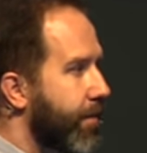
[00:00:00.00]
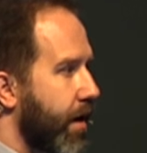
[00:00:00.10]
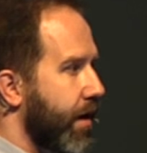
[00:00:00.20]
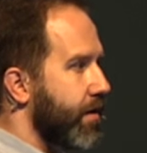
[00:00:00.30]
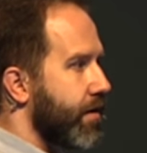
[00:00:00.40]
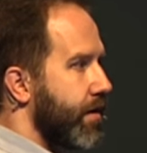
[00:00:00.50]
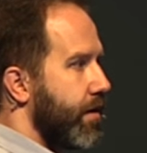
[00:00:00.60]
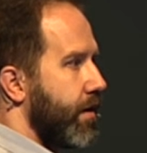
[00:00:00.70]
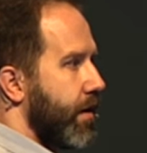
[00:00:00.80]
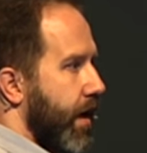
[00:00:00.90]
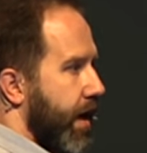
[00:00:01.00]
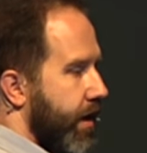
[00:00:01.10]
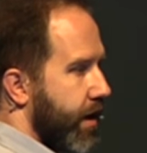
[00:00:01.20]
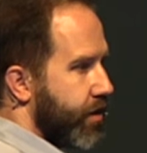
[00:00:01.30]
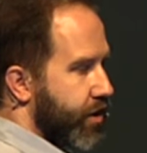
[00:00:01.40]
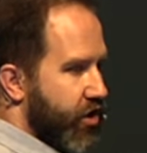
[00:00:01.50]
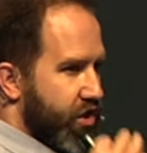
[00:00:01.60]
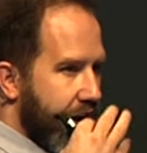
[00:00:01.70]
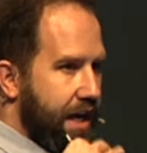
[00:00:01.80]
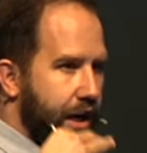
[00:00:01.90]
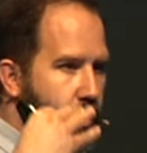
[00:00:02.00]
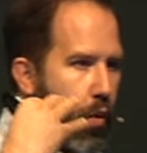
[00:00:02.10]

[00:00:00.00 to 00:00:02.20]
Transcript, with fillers: about it. And it is a psychic